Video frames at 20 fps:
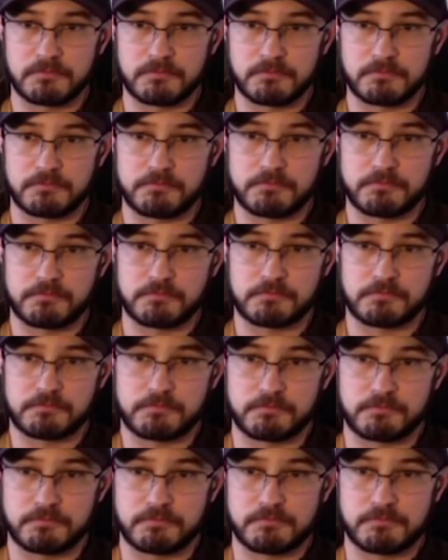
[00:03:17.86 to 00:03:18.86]

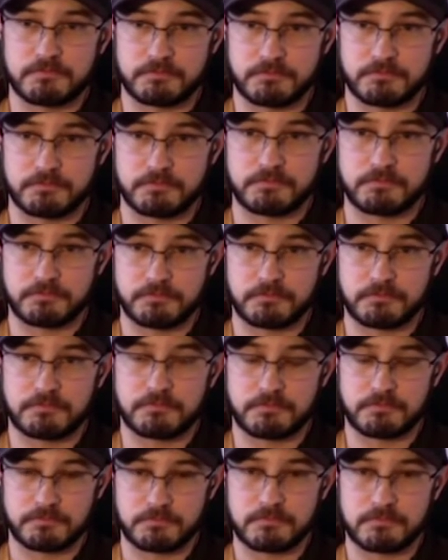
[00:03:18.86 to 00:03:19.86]

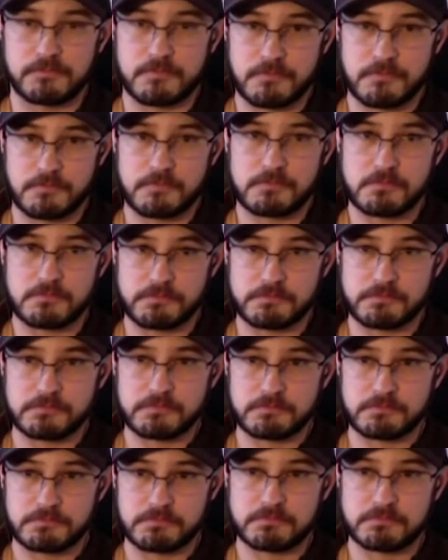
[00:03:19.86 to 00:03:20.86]

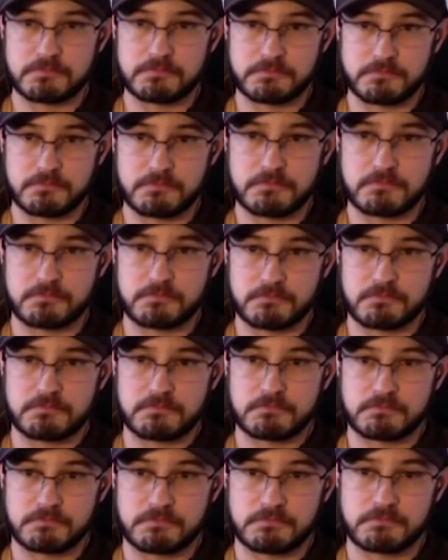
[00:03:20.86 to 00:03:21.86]

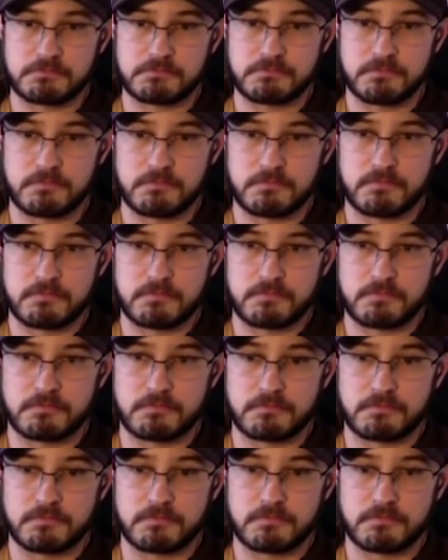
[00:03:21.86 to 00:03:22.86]

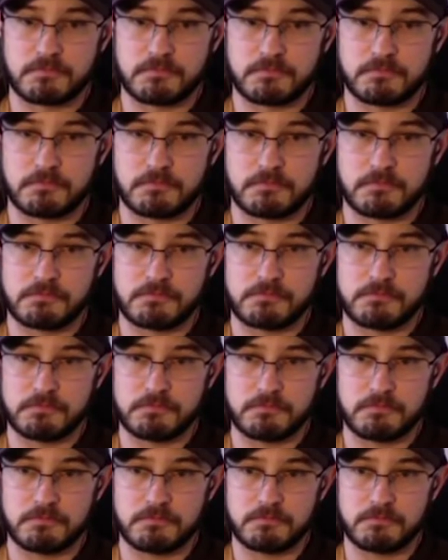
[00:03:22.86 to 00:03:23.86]

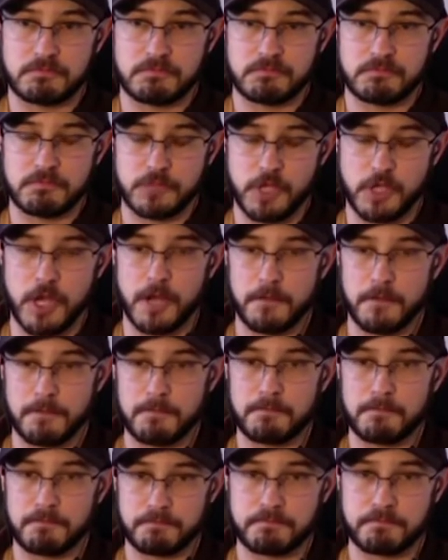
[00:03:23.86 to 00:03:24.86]

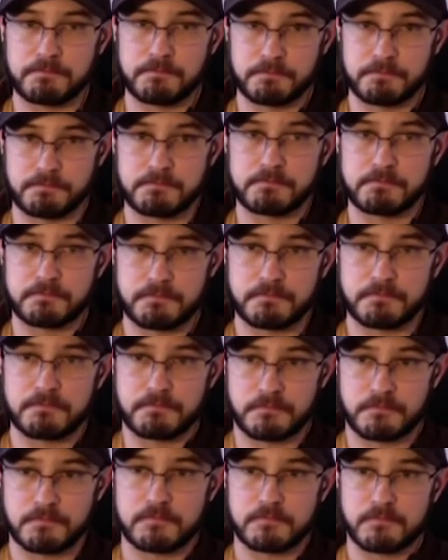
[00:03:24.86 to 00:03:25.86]
This person isn't speaking.